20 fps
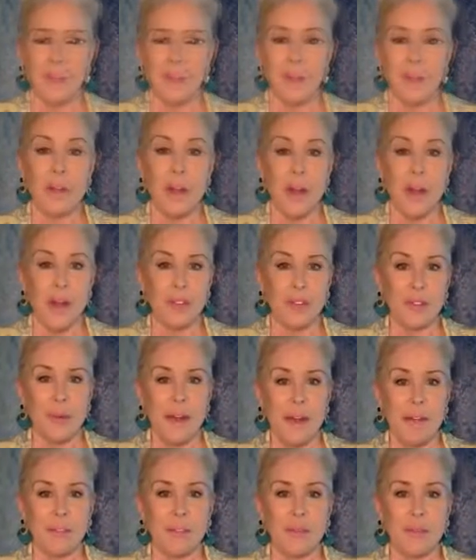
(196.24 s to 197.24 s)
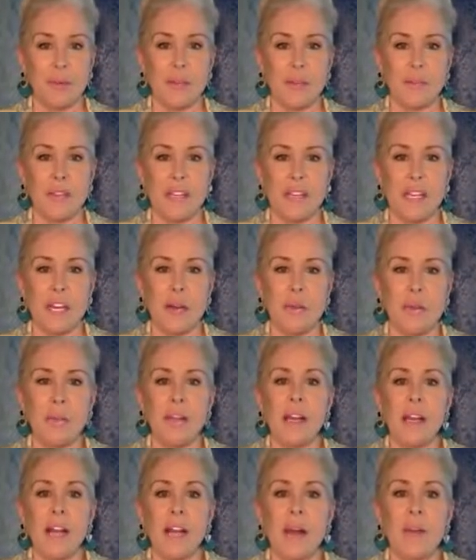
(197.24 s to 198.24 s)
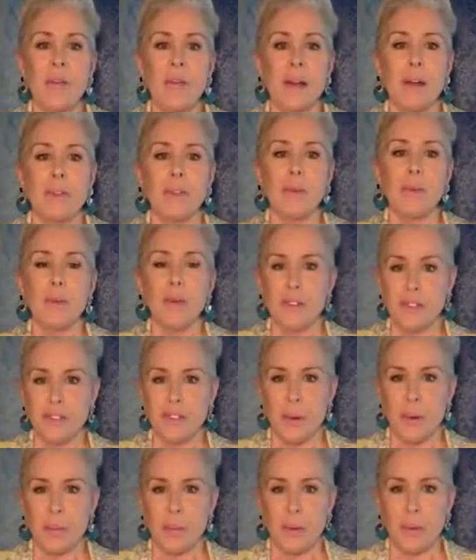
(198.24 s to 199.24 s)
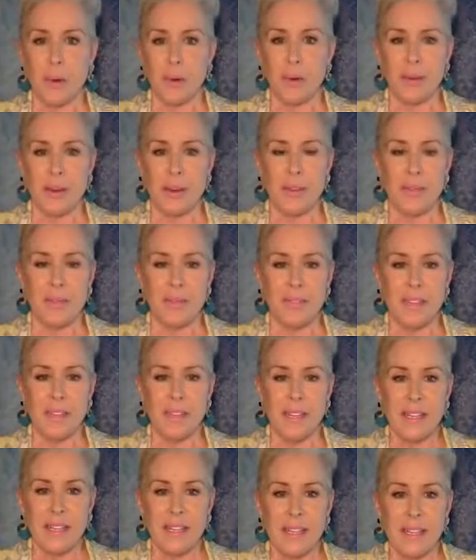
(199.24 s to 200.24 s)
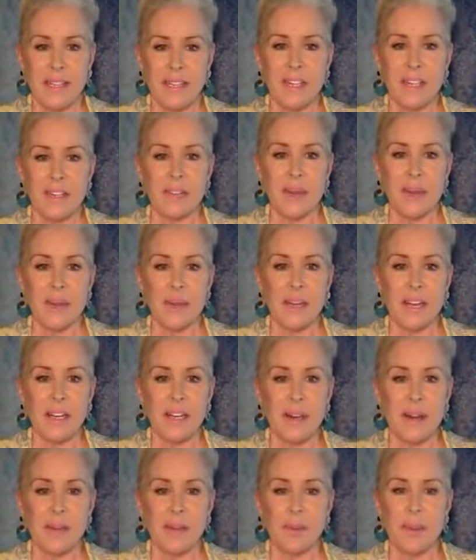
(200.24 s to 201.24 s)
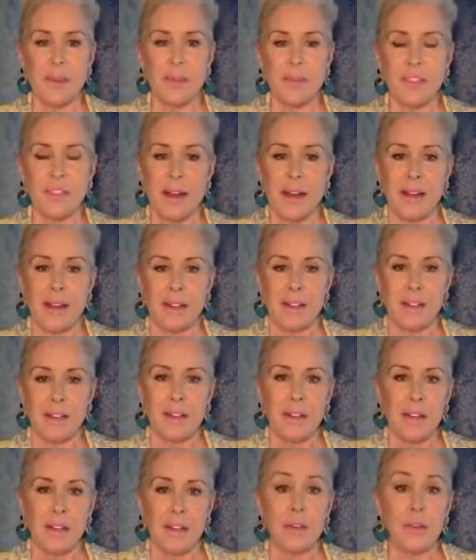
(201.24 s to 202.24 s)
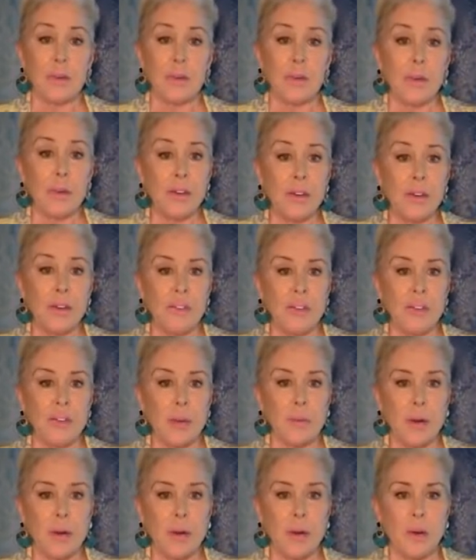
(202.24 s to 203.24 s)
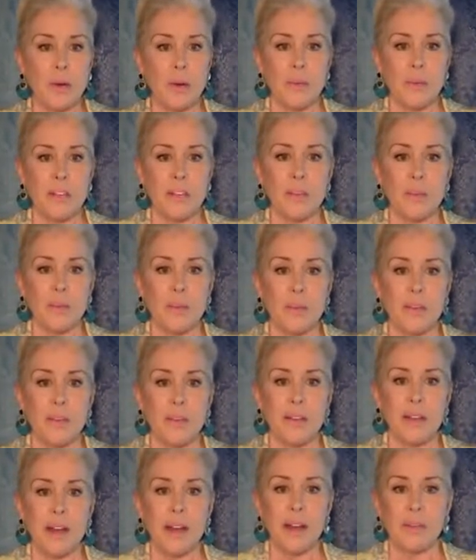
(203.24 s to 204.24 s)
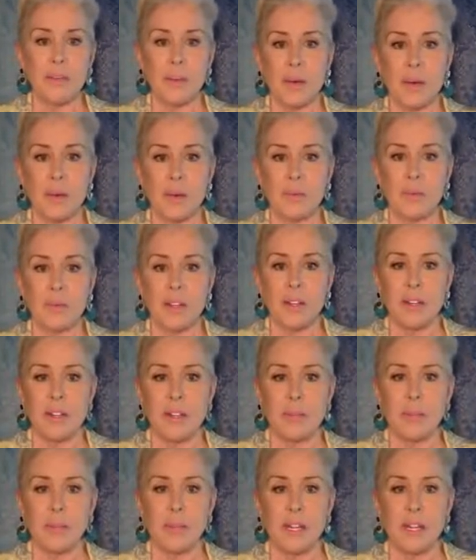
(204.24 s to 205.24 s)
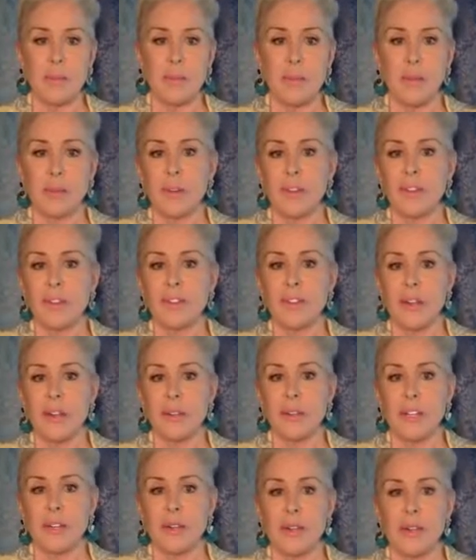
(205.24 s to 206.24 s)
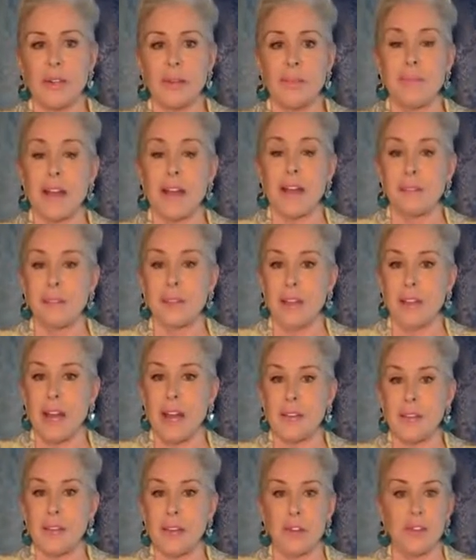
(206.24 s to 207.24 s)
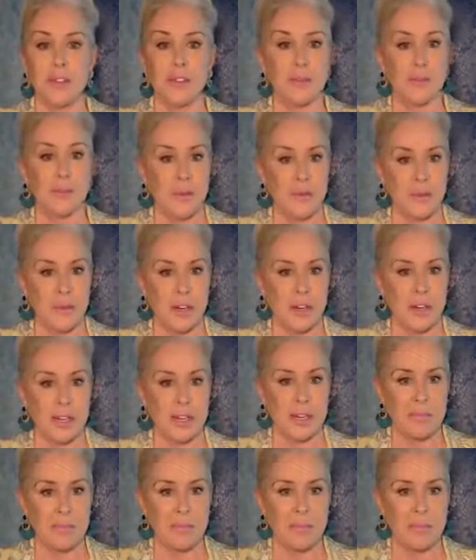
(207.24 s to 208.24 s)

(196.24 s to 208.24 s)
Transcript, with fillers: We also have a short video about the Cornerstone program that is located on the website. The Cornerstone program is a one-of-a-kind program where you can become a Cornerstone leader and master life coach for free.